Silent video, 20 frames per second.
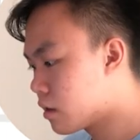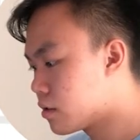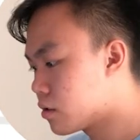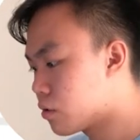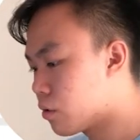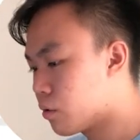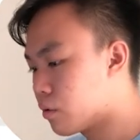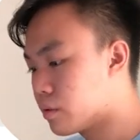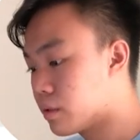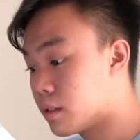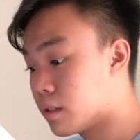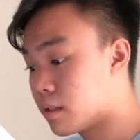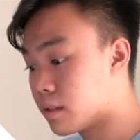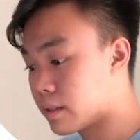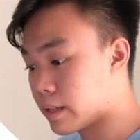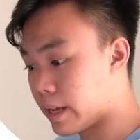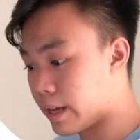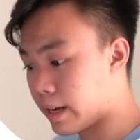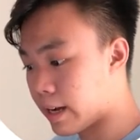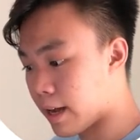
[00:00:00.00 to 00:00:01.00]
So this
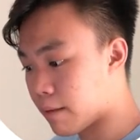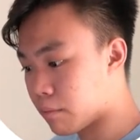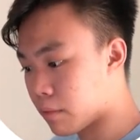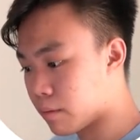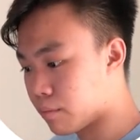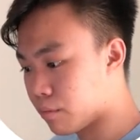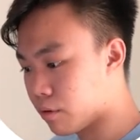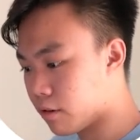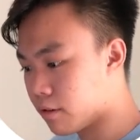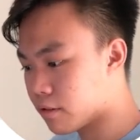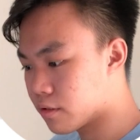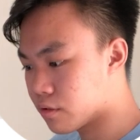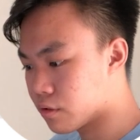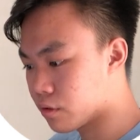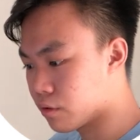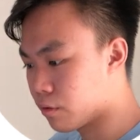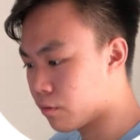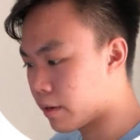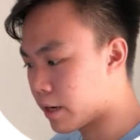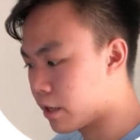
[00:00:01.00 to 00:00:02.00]
is a Kanban board.
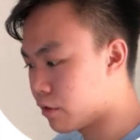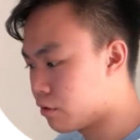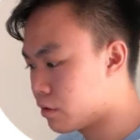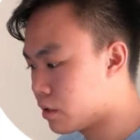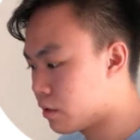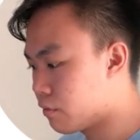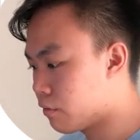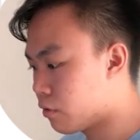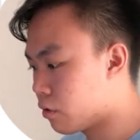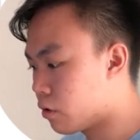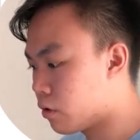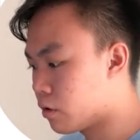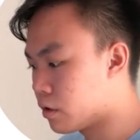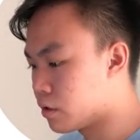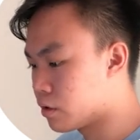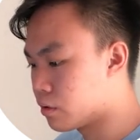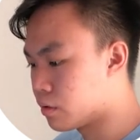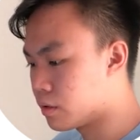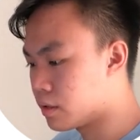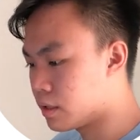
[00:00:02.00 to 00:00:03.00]
So what I use it for
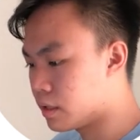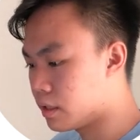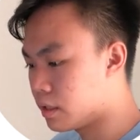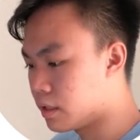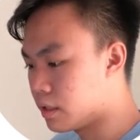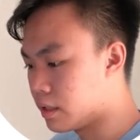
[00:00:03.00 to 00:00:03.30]
is to see